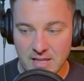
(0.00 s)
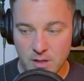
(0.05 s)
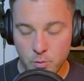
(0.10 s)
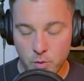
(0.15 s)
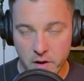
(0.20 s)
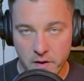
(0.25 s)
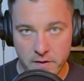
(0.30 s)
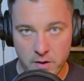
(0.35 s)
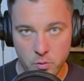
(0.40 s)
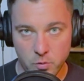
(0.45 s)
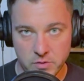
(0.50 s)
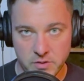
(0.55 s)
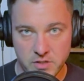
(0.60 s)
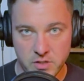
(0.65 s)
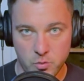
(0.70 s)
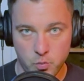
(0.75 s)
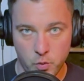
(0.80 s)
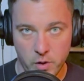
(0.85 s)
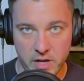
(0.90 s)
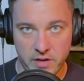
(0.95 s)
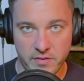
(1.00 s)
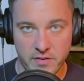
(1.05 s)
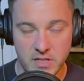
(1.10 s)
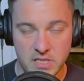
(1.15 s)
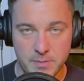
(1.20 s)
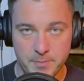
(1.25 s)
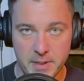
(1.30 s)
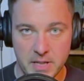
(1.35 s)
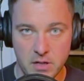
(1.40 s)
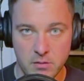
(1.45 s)
where he wanted Wakefield
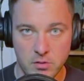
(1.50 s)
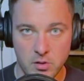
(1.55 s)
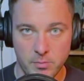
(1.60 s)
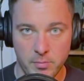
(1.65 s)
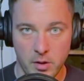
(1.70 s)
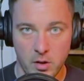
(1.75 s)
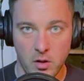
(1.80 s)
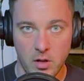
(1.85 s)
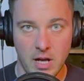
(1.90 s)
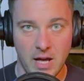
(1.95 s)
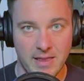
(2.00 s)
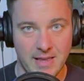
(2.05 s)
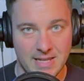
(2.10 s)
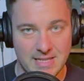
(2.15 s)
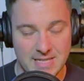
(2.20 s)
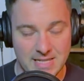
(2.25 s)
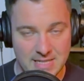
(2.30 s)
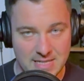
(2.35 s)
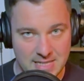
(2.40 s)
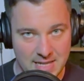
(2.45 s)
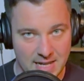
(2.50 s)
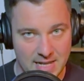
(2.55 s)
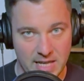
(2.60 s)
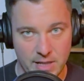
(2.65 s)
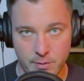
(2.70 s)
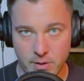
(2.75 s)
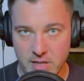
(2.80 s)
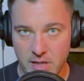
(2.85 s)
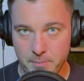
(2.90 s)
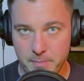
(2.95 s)
to pick up the ball, and that's
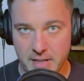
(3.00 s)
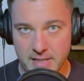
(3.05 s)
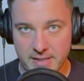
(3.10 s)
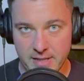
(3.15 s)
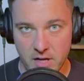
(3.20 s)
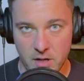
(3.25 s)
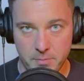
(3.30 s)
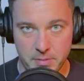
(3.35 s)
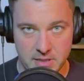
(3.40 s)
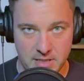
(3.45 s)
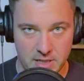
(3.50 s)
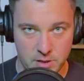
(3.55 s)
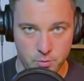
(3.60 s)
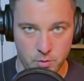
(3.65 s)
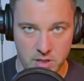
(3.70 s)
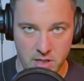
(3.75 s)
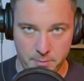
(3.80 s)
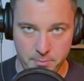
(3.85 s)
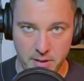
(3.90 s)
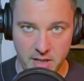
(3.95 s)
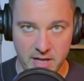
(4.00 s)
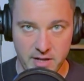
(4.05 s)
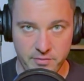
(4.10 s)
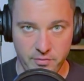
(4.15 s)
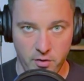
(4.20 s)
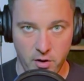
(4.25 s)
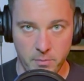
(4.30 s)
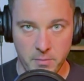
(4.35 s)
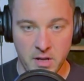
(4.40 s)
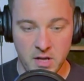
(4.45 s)
exactly where they picked it up, and that's where they played
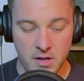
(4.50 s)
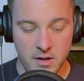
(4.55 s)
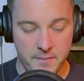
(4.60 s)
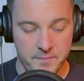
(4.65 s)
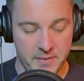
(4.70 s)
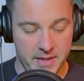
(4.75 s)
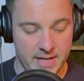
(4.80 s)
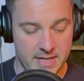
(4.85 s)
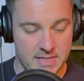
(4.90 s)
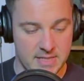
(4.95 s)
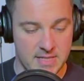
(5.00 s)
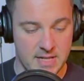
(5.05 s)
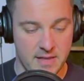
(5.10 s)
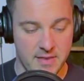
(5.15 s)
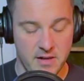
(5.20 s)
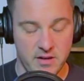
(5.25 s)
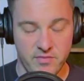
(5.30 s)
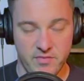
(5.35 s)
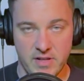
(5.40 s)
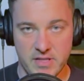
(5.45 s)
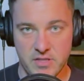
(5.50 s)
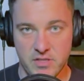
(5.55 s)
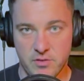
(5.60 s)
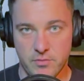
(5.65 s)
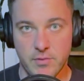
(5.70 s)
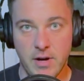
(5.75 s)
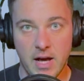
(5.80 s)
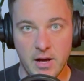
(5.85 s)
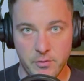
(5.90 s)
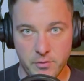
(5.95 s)
from. They could set the defence
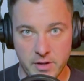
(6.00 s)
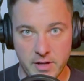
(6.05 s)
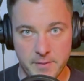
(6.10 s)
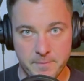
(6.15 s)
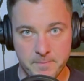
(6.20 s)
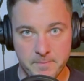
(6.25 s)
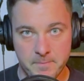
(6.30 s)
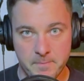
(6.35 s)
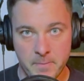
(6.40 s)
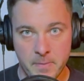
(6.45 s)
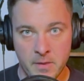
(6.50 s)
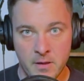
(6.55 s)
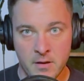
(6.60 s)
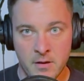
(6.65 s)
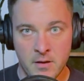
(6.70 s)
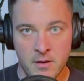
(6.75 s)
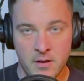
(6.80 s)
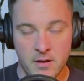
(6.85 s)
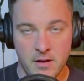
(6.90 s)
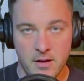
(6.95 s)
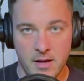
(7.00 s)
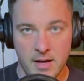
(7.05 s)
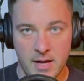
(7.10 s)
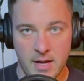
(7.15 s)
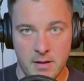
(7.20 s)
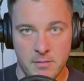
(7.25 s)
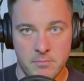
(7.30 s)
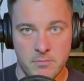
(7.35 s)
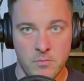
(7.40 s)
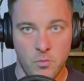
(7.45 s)
around it.
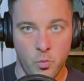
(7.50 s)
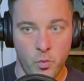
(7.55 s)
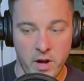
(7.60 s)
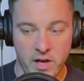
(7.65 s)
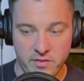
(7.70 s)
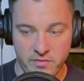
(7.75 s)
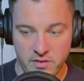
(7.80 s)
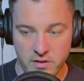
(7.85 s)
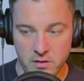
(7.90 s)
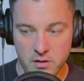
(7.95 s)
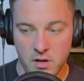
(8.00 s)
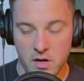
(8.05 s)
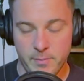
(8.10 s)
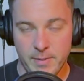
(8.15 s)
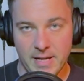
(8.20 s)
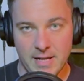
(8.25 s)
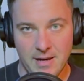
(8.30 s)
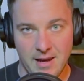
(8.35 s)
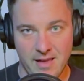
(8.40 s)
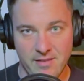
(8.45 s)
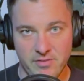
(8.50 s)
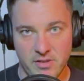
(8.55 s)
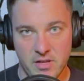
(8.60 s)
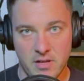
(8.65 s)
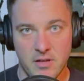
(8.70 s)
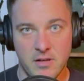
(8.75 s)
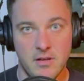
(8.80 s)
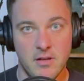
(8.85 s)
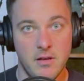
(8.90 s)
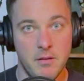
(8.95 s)
Wakefield got a bit
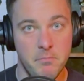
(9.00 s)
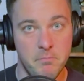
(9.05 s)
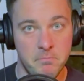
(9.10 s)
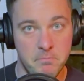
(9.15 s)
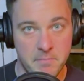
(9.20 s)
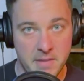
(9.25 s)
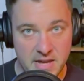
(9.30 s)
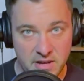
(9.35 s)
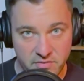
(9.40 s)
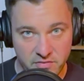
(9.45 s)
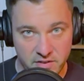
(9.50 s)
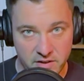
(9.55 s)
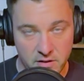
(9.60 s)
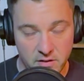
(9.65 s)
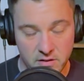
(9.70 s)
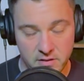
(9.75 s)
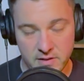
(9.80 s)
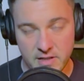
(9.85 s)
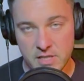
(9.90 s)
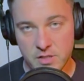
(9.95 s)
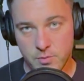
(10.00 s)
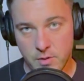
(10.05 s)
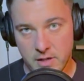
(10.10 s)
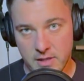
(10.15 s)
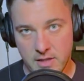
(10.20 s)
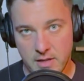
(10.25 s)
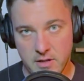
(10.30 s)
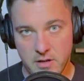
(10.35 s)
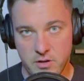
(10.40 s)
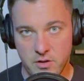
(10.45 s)
clever midfield, and that's why
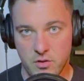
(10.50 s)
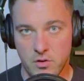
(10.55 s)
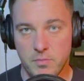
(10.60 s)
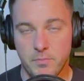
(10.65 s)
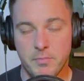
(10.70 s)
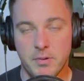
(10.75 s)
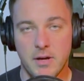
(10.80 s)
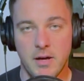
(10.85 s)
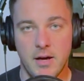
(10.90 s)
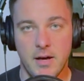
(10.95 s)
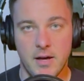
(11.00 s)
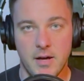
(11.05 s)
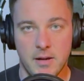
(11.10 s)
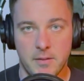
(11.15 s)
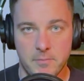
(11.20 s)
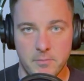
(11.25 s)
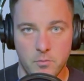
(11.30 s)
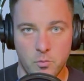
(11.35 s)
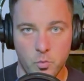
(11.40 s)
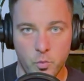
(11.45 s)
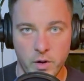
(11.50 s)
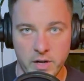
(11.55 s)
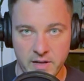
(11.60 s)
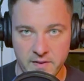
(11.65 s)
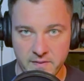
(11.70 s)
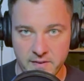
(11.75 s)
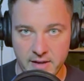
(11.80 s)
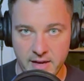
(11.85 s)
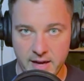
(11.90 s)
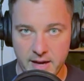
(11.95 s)
they ended up
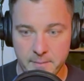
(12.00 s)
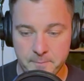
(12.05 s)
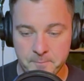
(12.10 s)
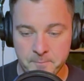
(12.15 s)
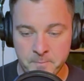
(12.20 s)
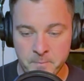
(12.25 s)
winning the game.